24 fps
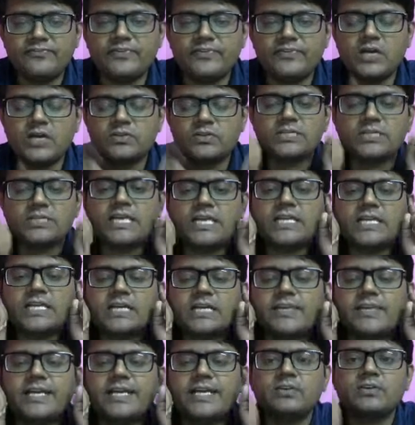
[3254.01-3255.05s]
Now the thing that
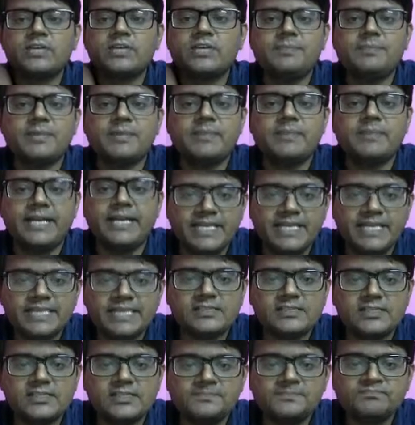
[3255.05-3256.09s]
we need to keep in mind
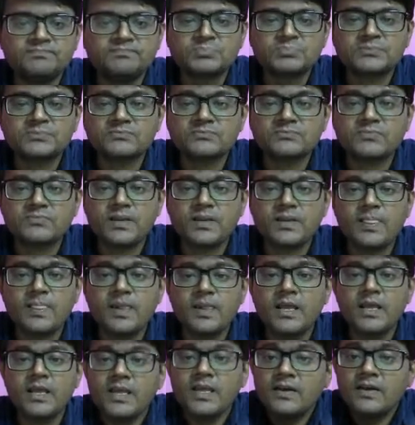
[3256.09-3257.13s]
is,
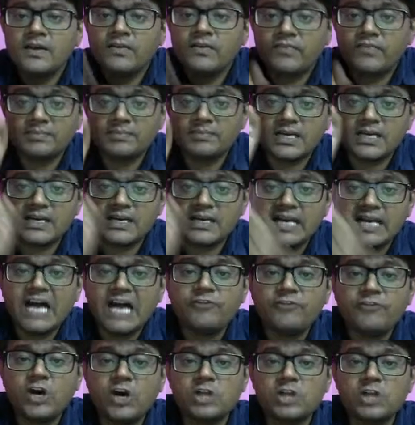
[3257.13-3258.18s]
from the
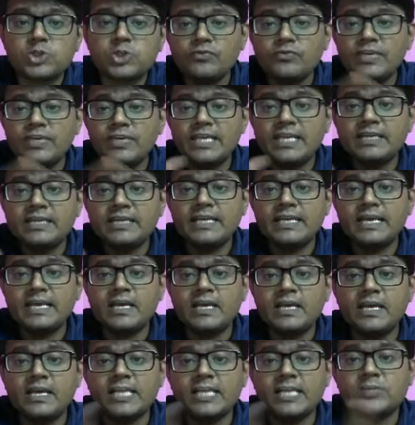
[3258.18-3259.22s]
graph also we can
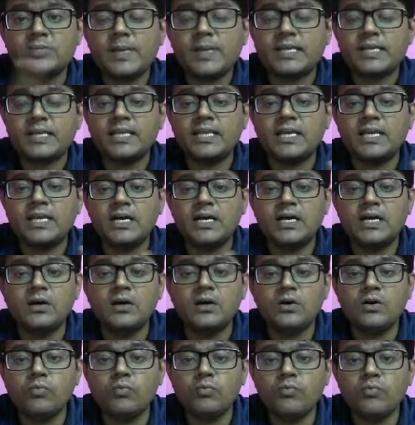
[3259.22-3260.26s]
expect
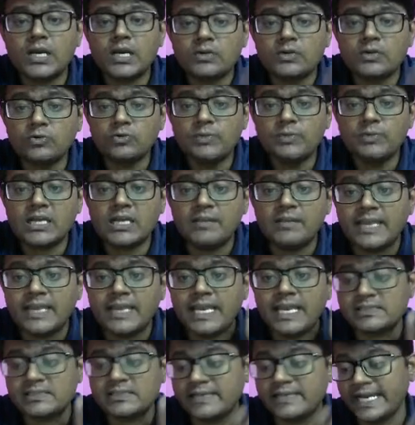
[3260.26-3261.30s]
work to be
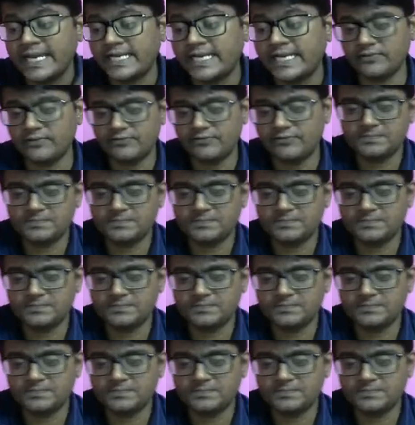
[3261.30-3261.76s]
coming as a negative.